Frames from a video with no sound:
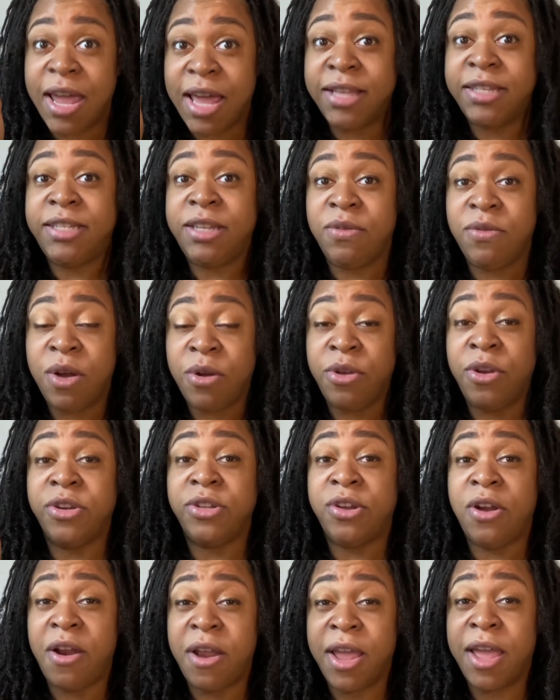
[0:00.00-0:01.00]
at 0, you're
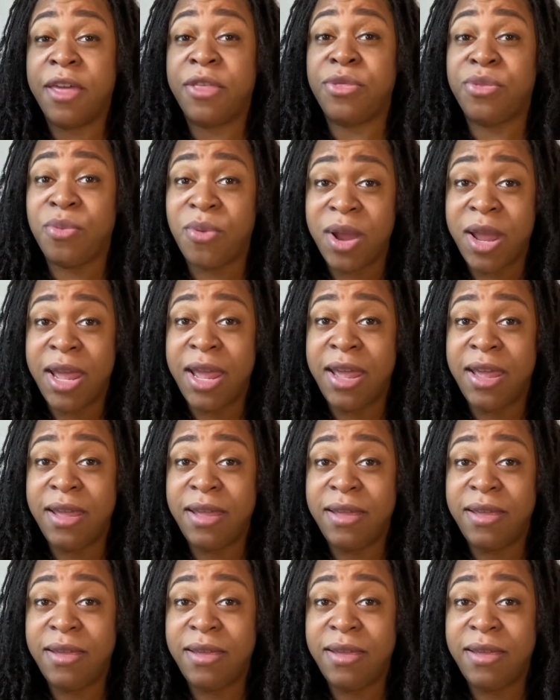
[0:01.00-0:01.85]
starting at 3.